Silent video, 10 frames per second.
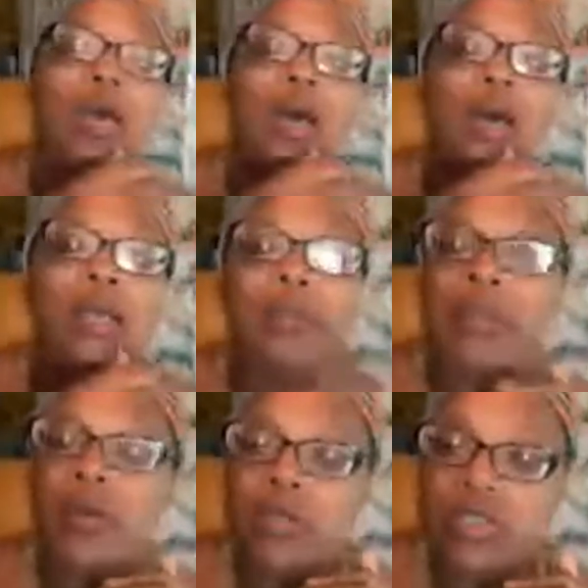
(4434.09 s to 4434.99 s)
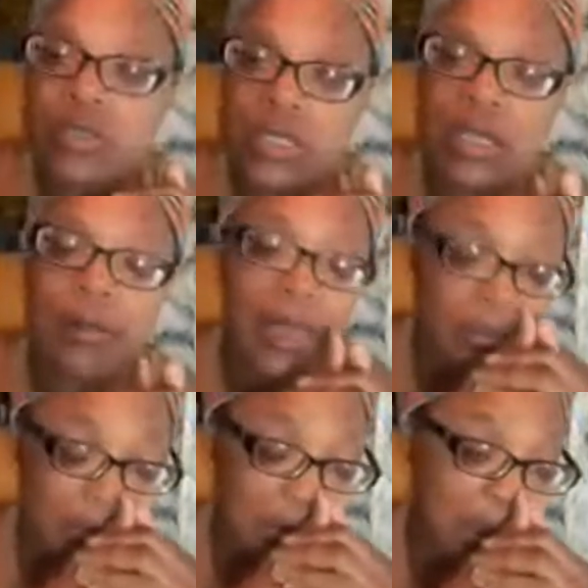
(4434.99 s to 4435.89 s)
Let me know what you think about
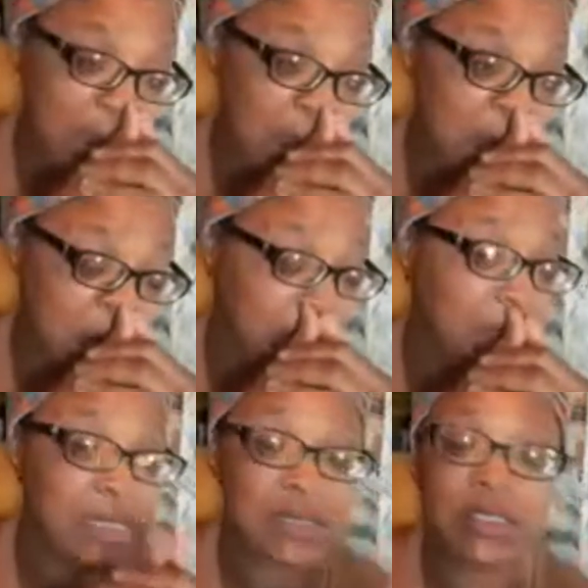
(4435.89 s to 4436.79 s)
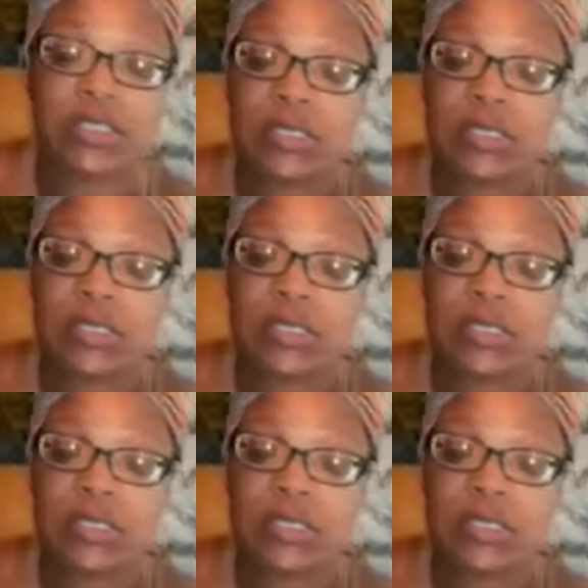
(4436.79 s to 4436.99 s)
today's message,